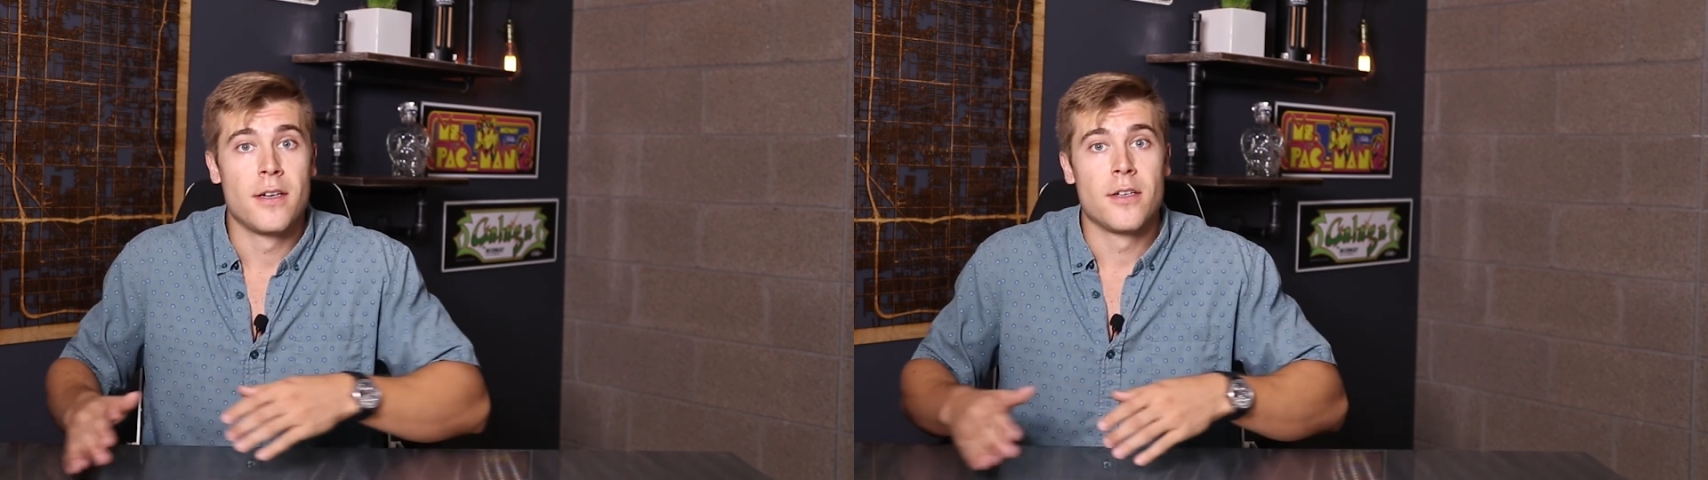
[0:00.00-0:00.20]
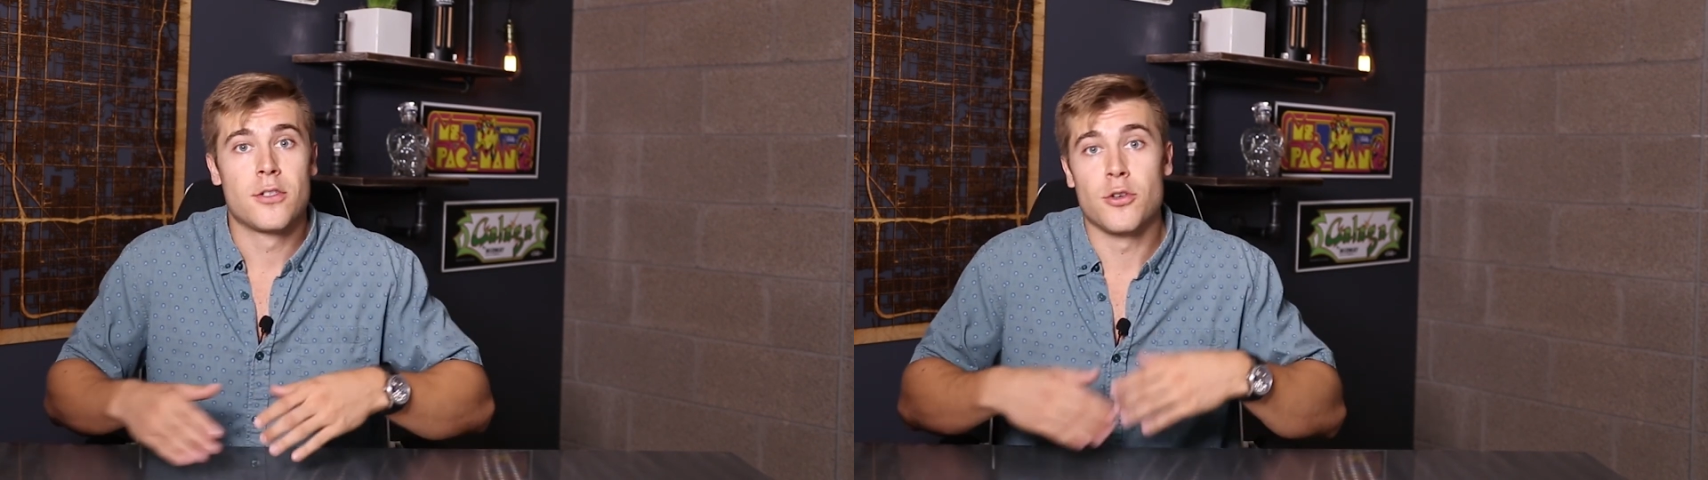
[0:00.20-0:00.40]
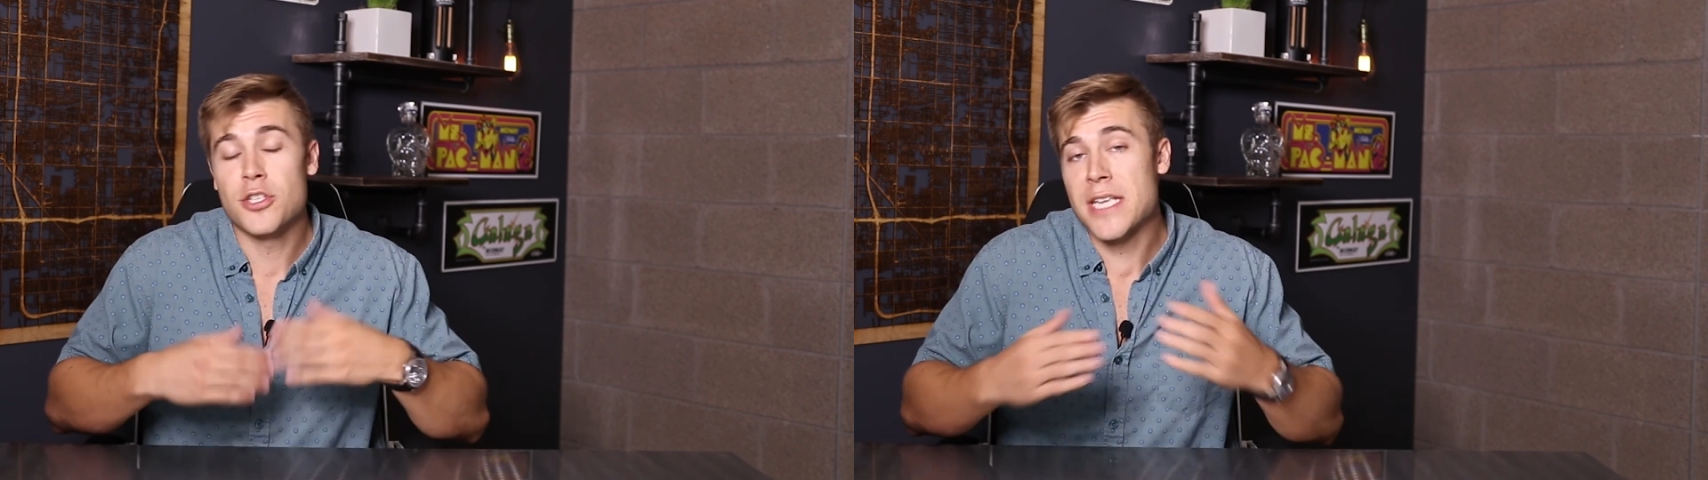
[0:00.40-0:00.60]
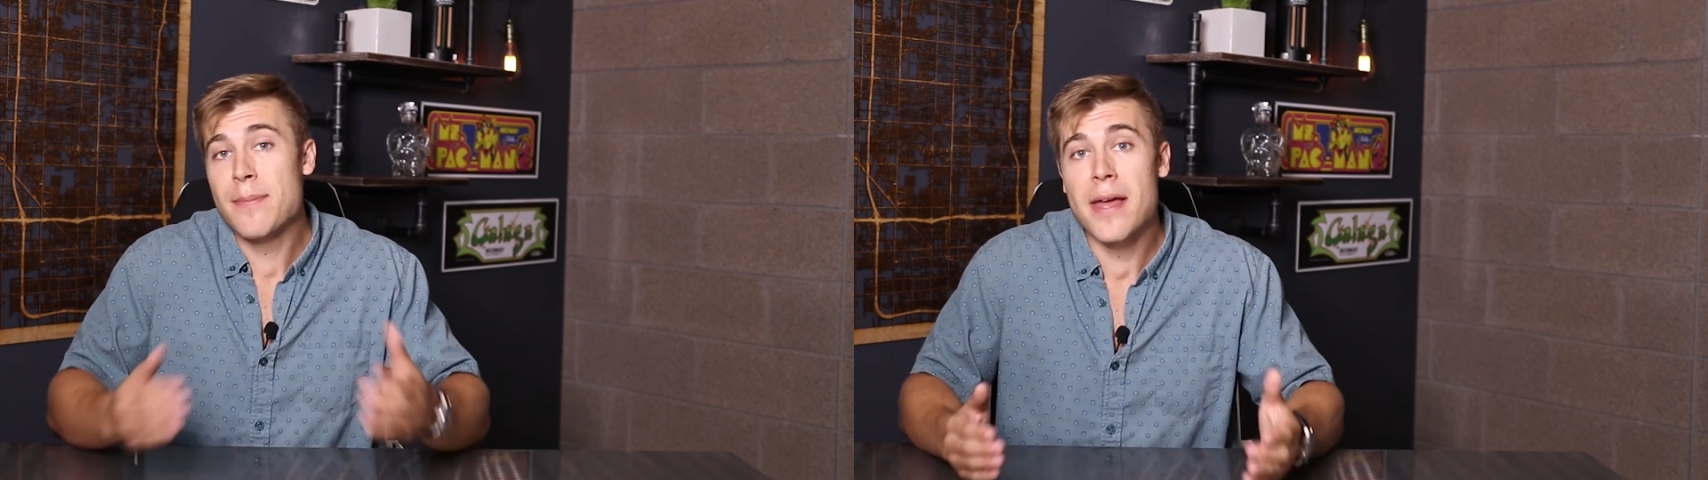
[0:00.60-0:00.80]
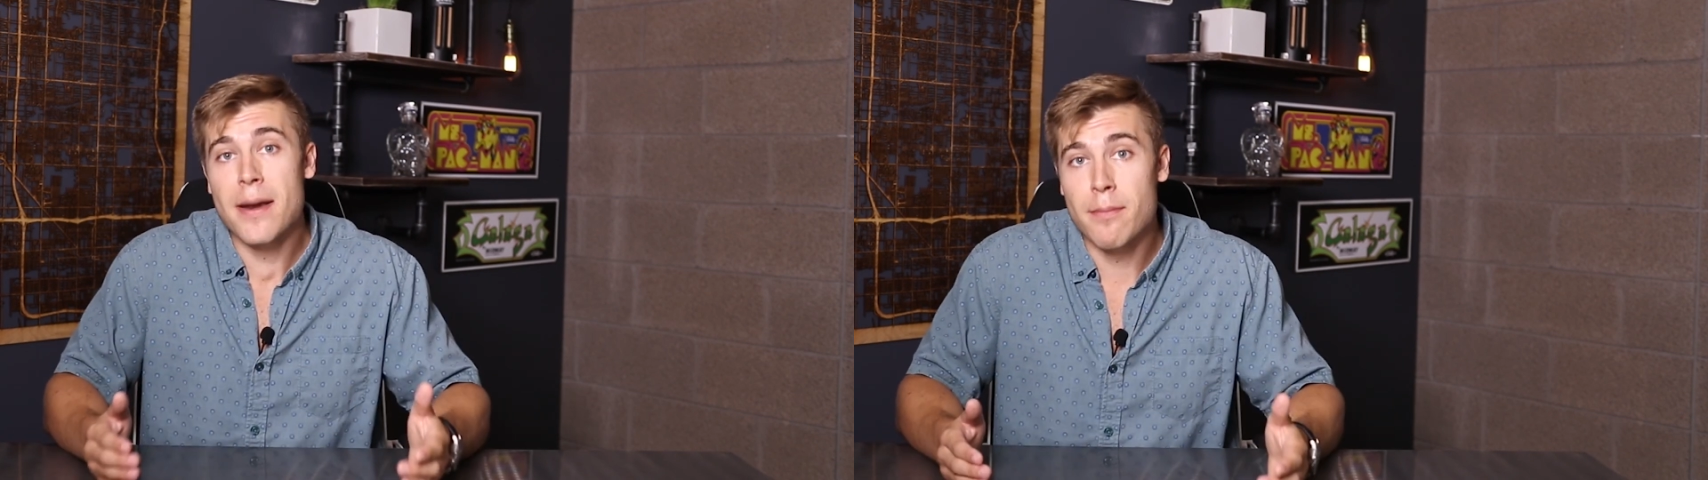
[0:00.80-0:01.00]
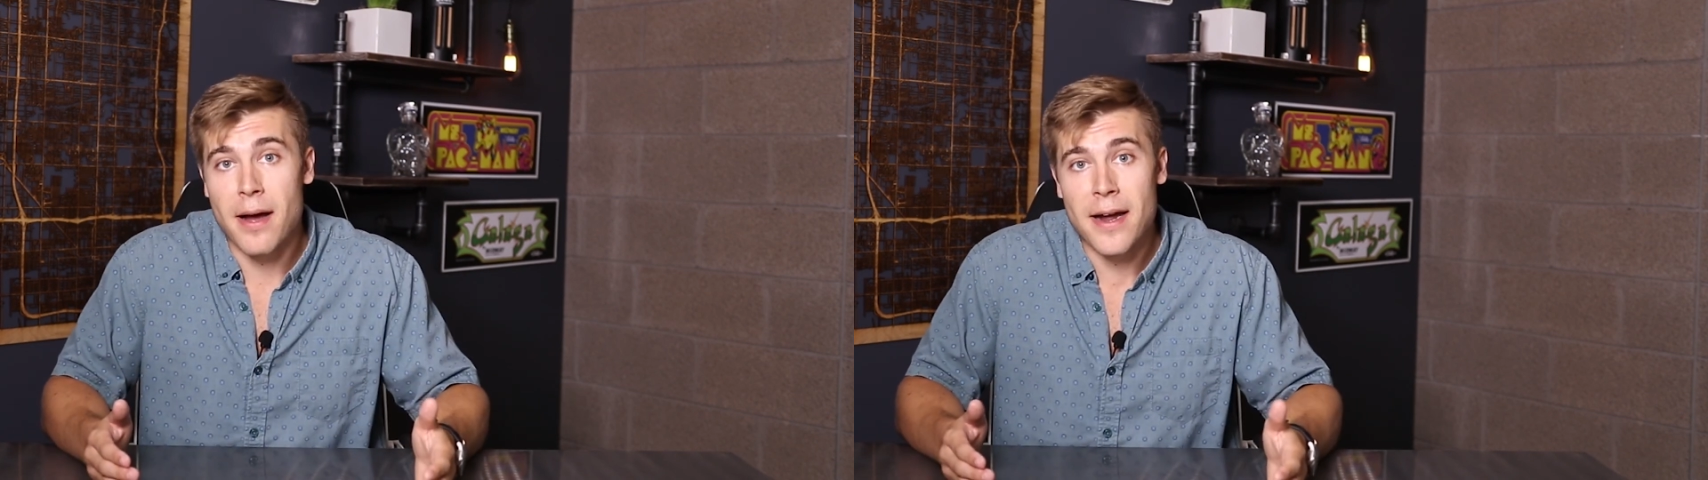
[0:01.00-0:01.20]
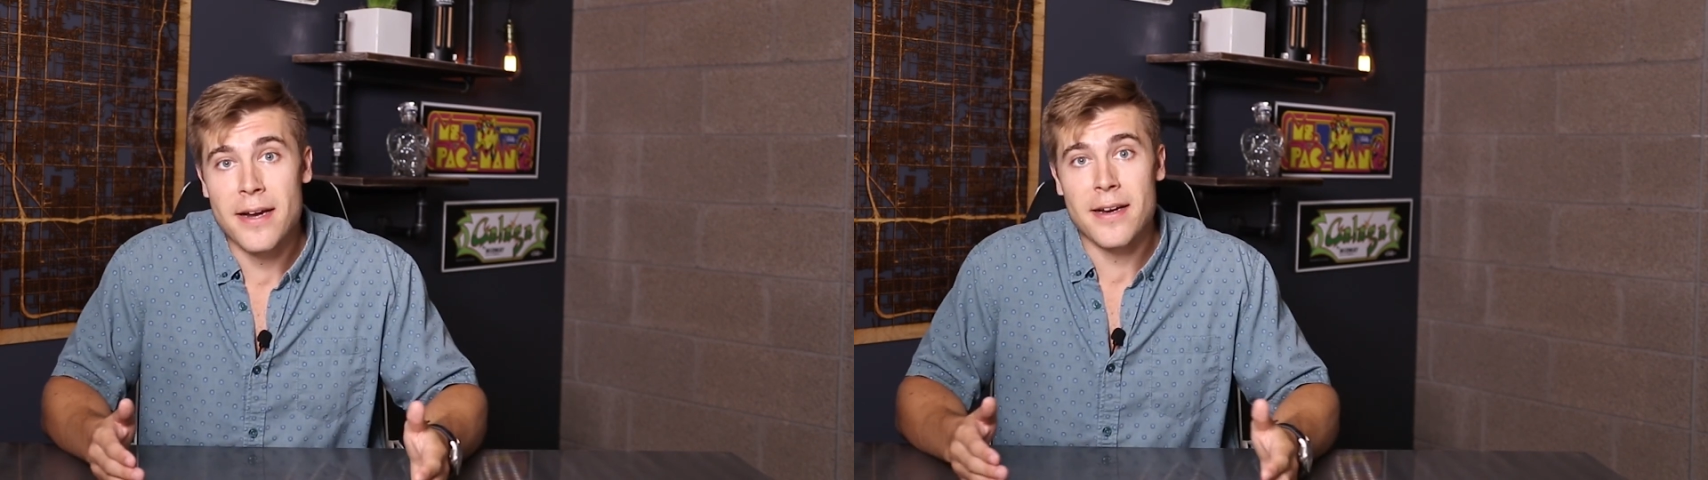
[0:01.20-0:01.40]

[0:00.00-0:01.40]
So just keep that in mind,